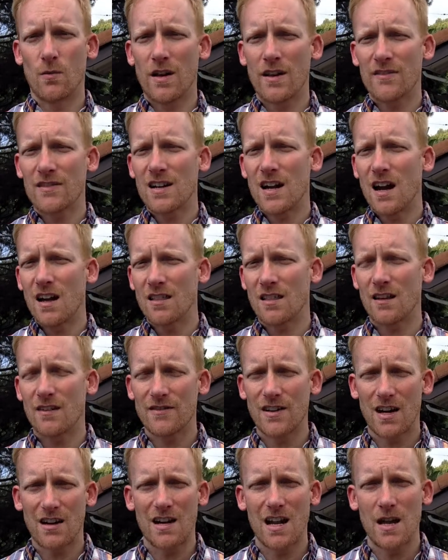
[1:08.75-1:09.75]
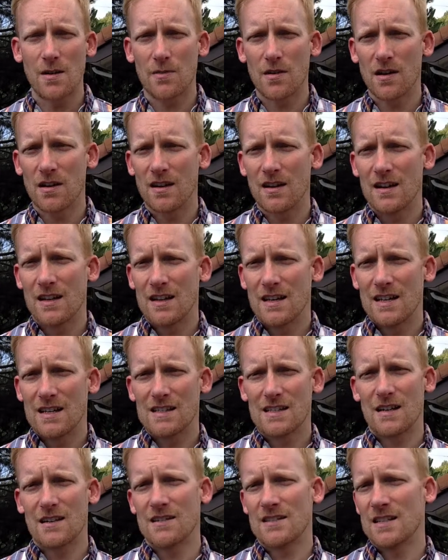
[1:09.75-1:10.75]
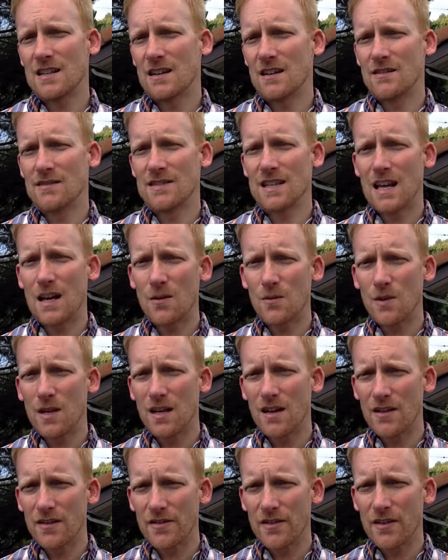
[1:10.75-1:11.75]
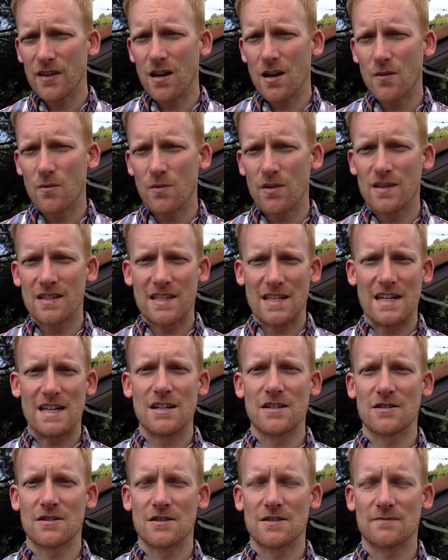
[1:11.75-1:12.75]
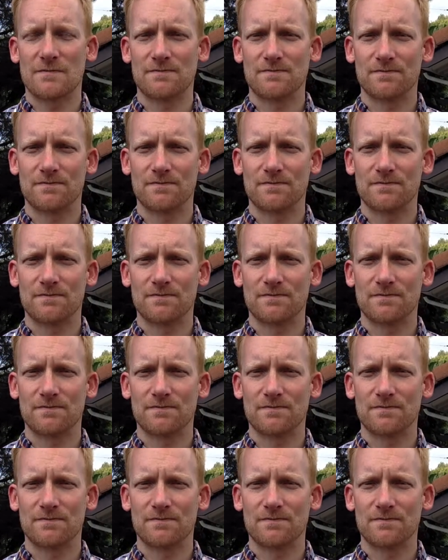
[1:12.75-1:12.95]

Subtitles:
We have not loved our neighbor as ourselves. And we also come with tears